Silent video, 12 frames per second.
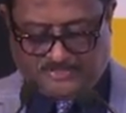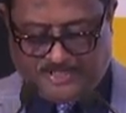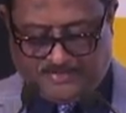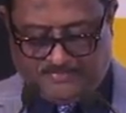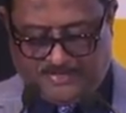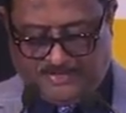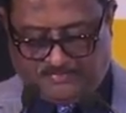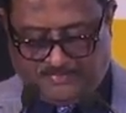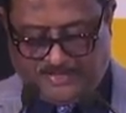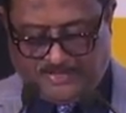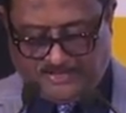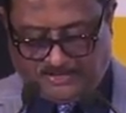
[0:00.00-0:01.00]
January
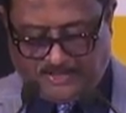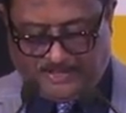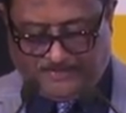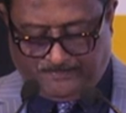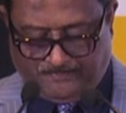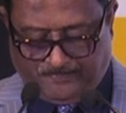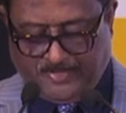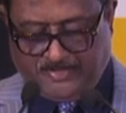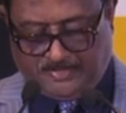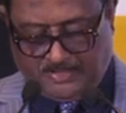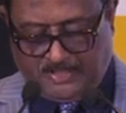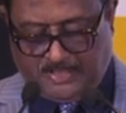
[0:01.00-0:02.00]
23
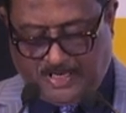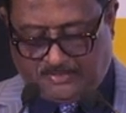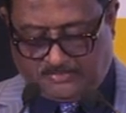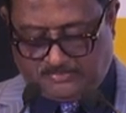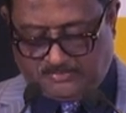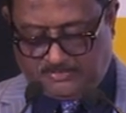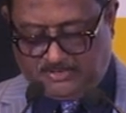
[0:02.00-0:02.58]
till now,